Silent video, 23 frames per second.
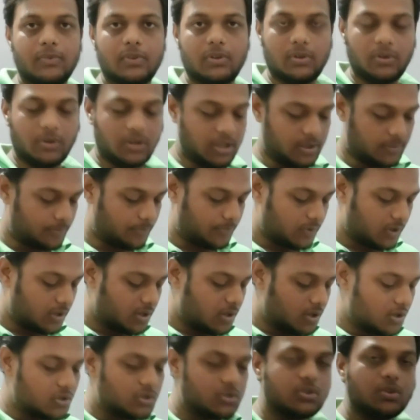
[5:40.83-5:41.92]
Okay,
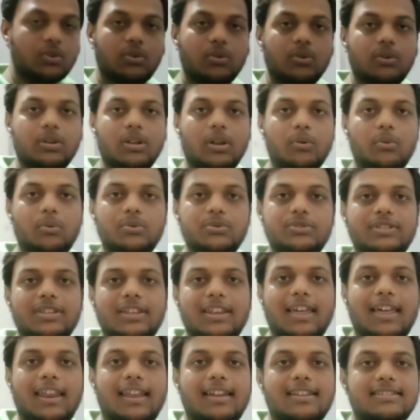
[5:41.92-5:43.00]
so now question
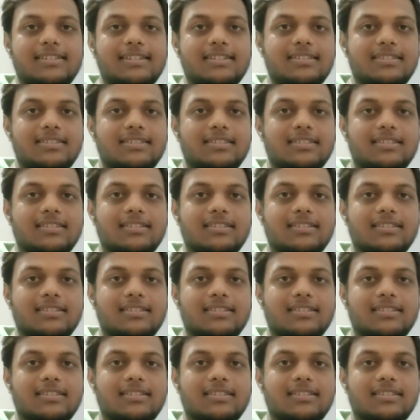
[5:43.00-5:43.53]
arises